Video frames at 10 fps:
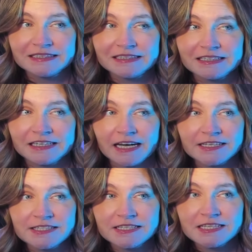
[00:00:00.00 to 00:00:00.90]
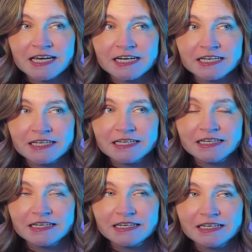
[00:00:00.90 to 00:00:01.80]
He has us there.
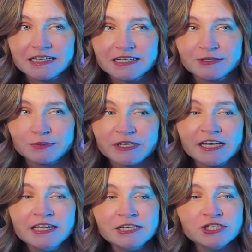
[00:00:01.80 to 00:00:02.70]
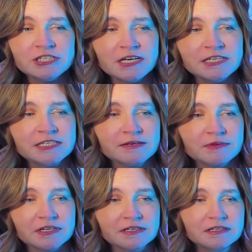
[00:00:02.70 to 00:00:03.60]
But I think she's onto something.